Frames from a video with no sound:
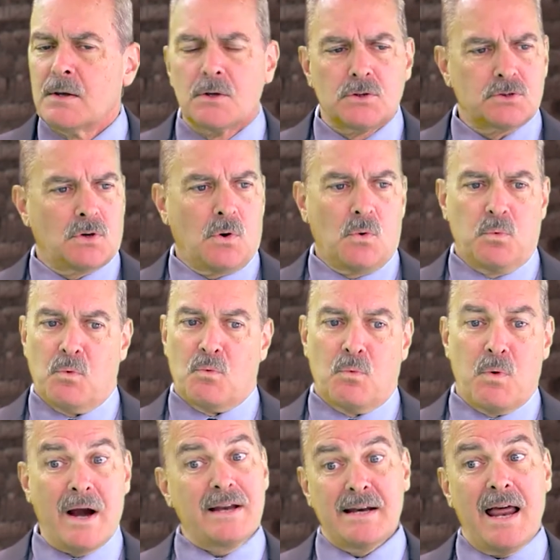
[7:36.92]
So
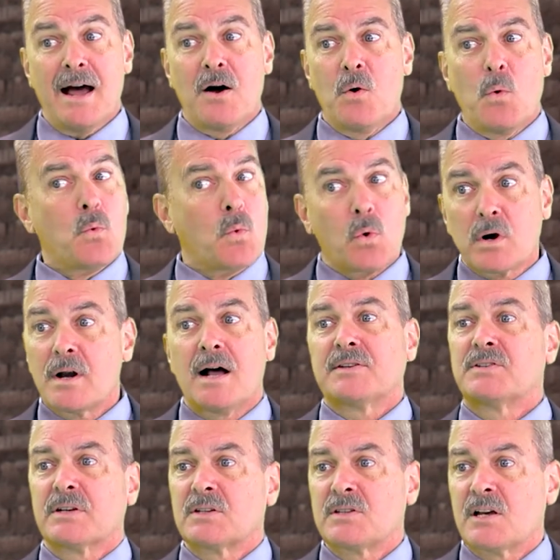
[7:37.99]
right now, we're not
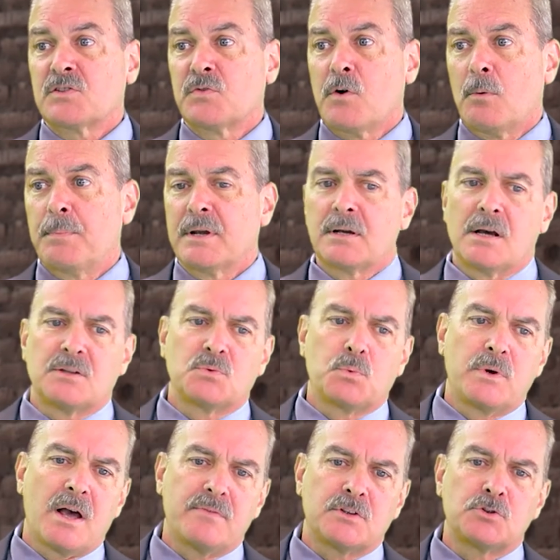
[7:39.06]
successful because
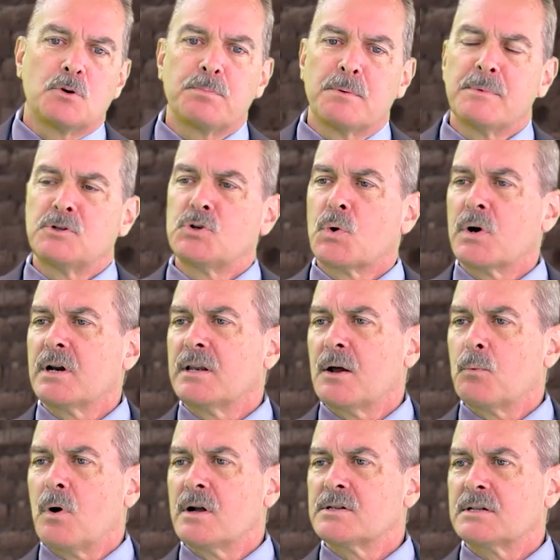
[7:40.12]
we have a supermajority
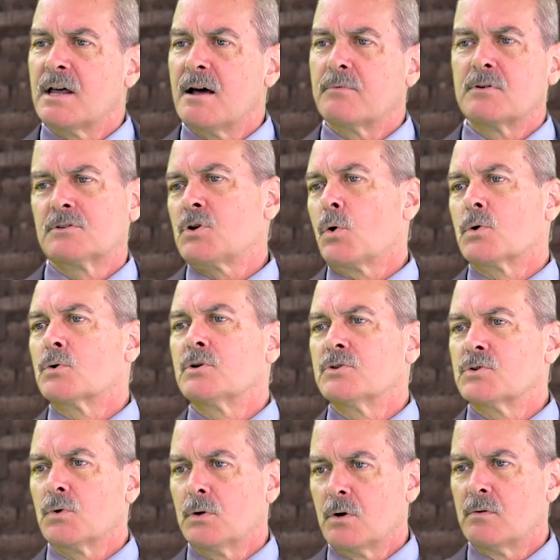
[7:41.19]
that wants to have total
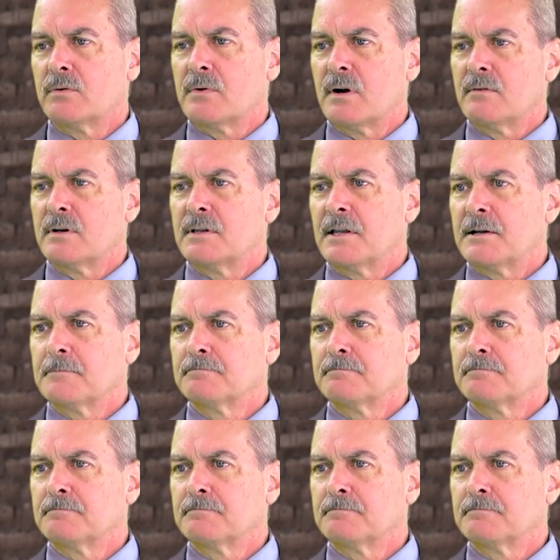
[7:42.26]
control over everything.